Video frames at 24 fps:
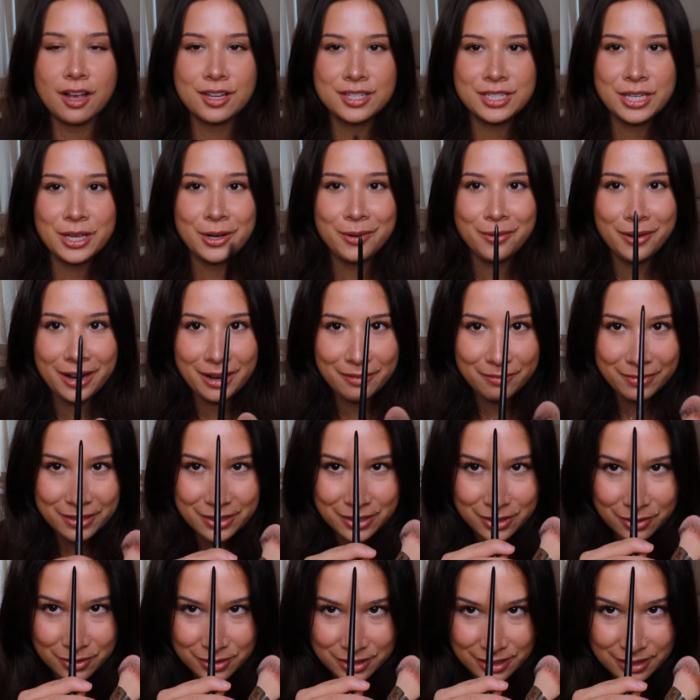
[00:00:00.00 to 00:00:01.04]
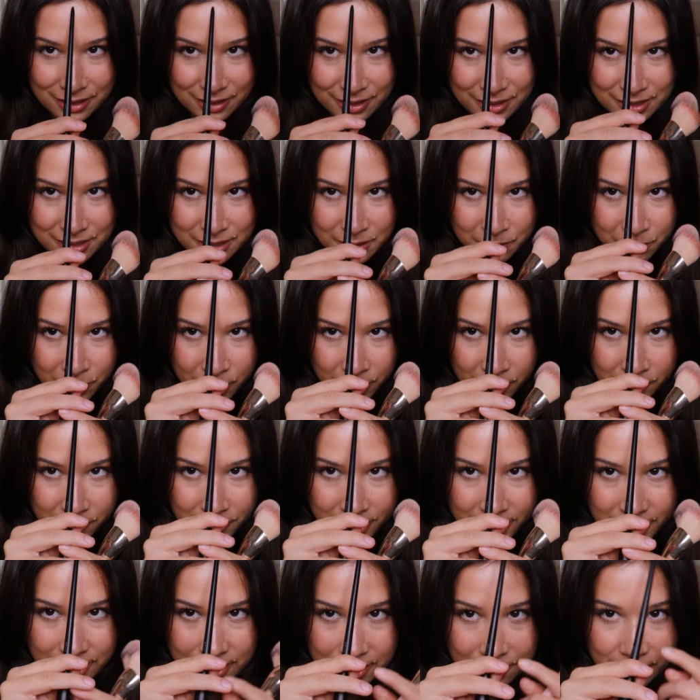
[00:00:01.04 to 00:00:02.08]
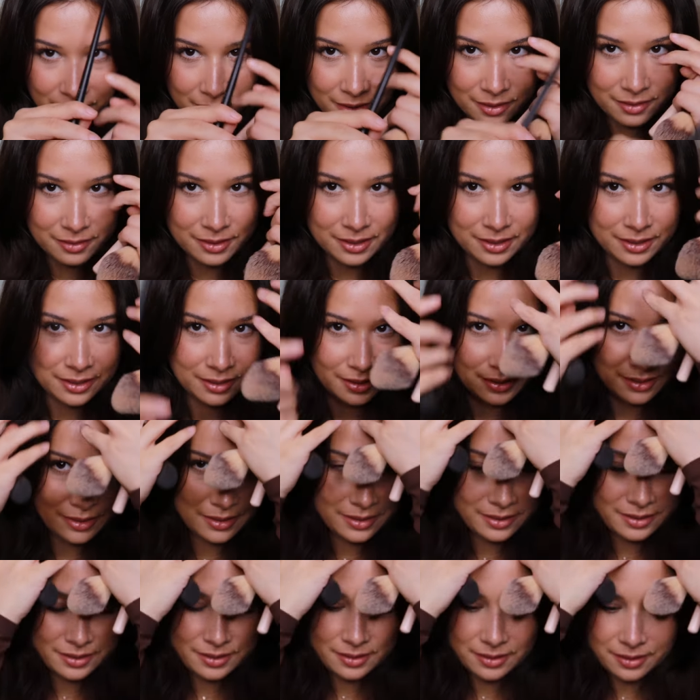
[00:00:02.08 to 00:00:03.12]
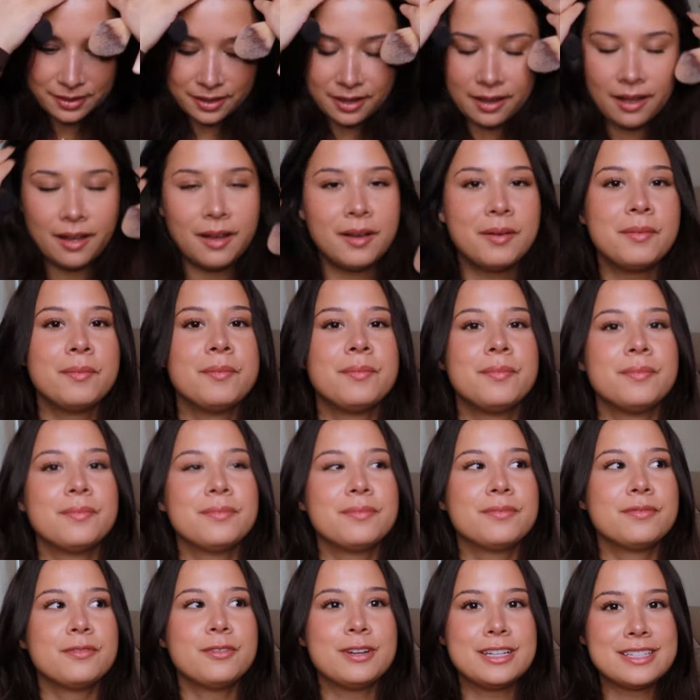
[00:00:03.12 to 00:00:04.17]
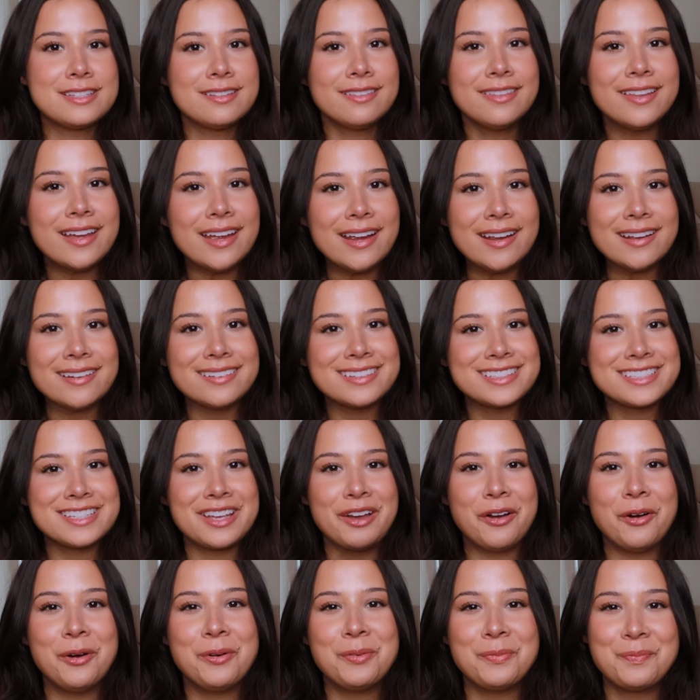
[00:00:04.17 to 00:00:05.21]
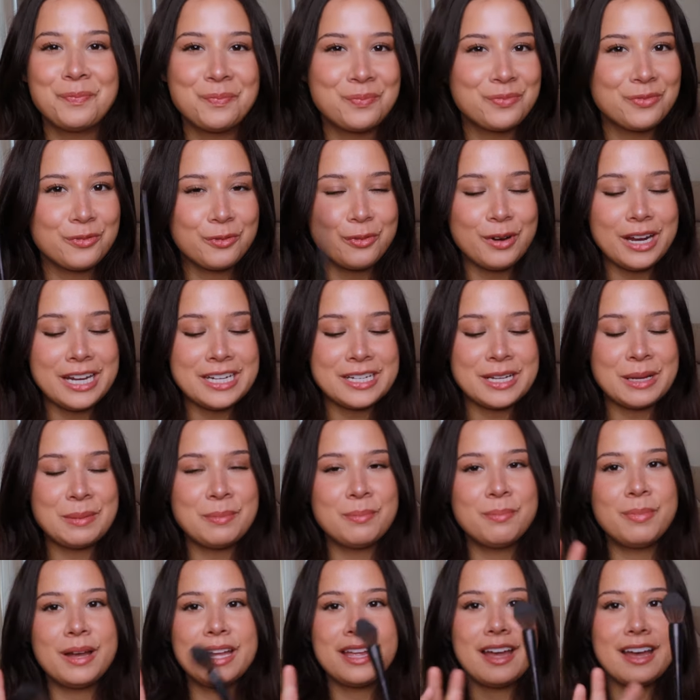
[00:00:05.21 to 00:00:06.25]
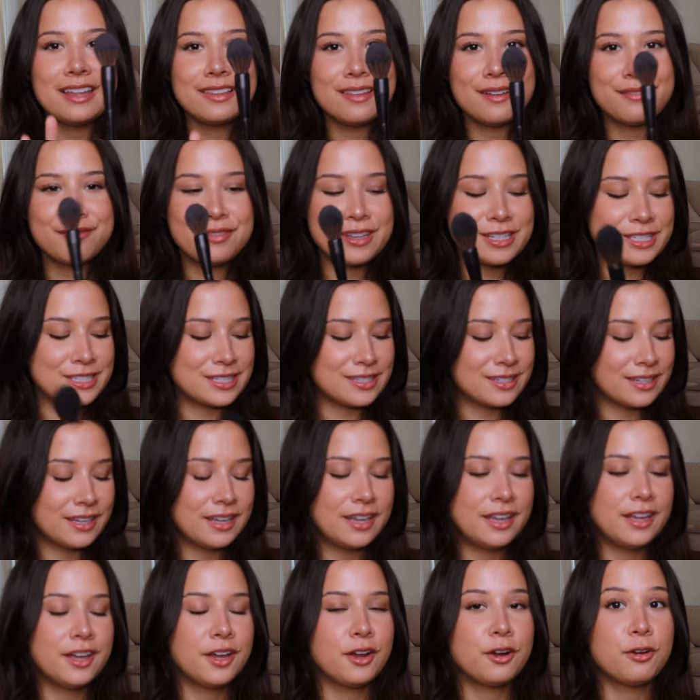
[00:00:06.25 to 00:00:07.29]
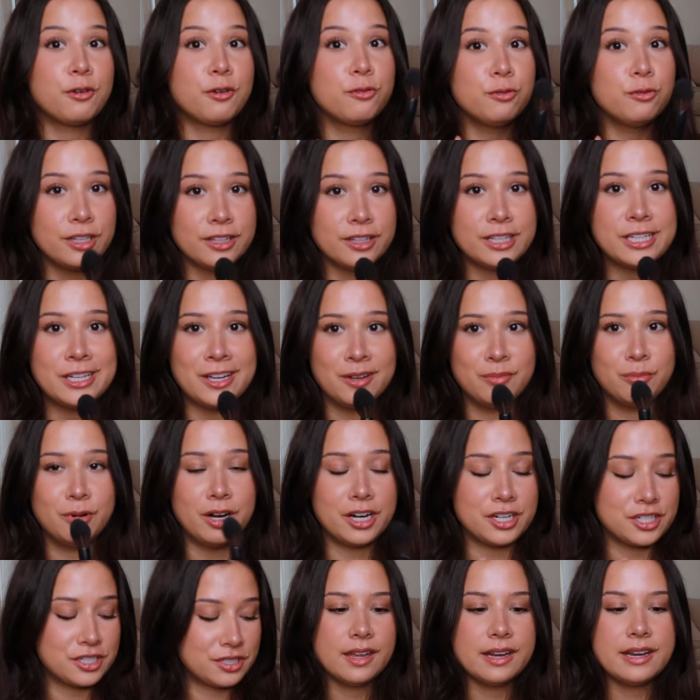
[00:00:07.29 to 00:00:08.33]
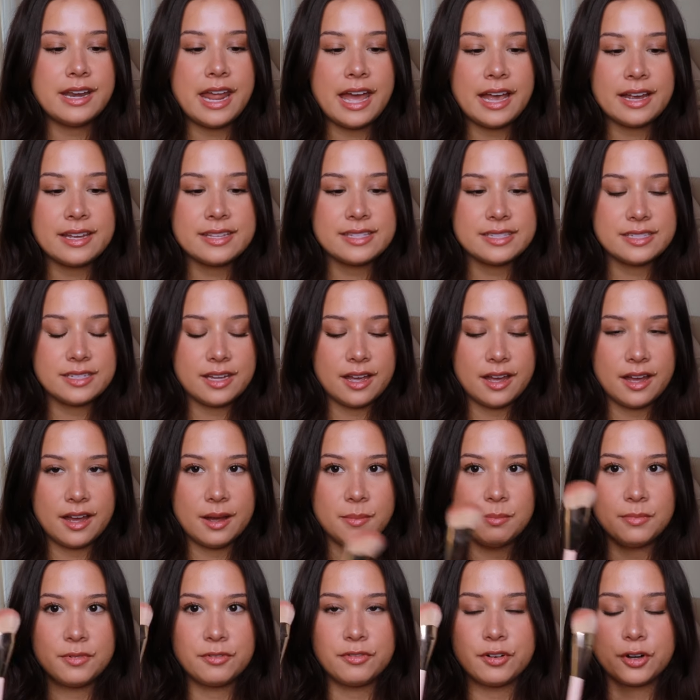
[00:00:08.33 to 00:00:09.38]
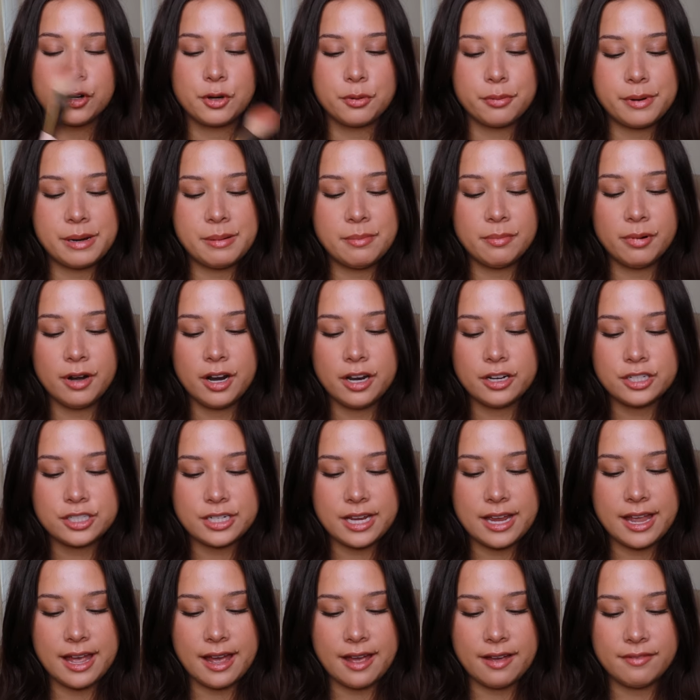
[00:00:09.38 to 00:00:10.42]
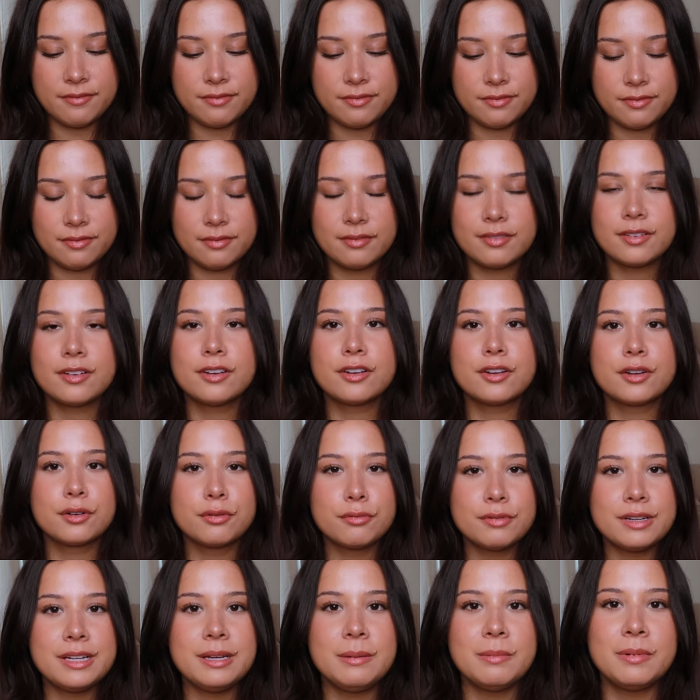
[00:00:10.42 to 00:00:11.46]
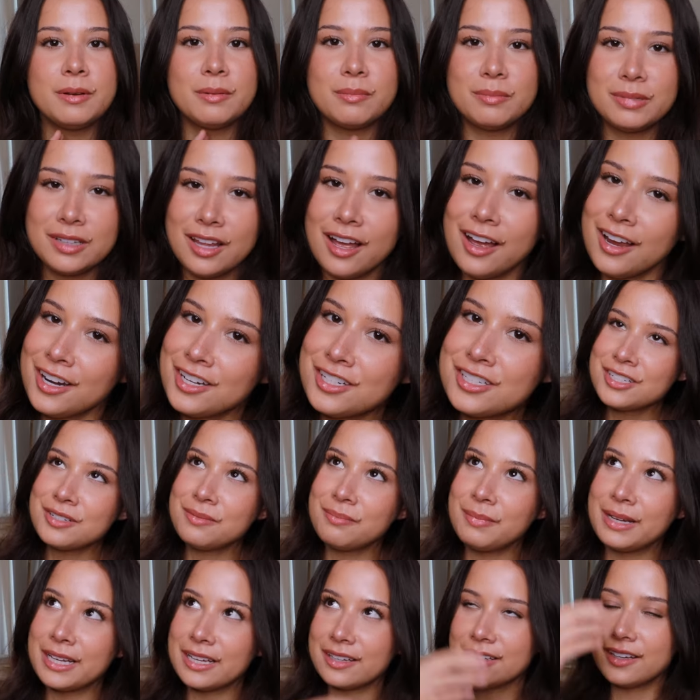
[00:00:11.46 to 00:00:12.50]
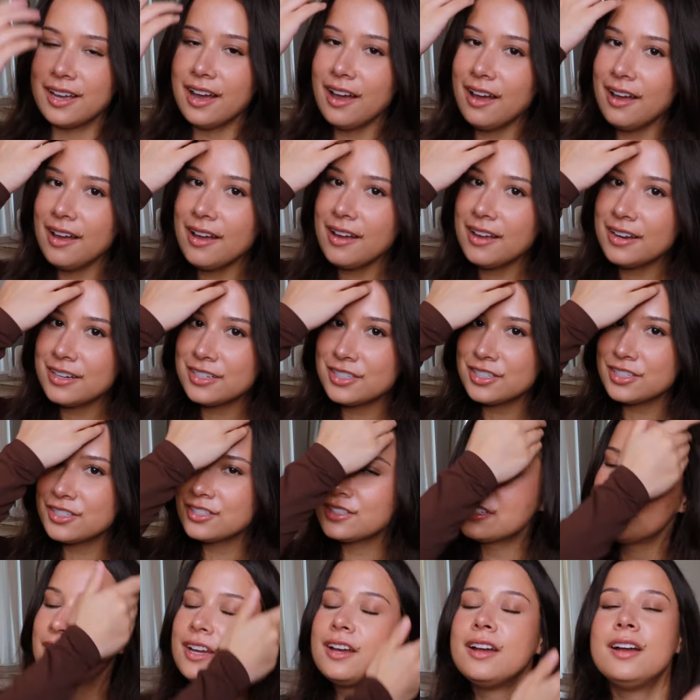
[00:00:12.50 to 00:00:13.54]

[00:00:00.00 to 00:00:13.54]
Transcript: Also, I've been using this to part my hair um, recently, so random, but I love this really good brush. Next, um, for cream brush, I have cream blush. My gosh.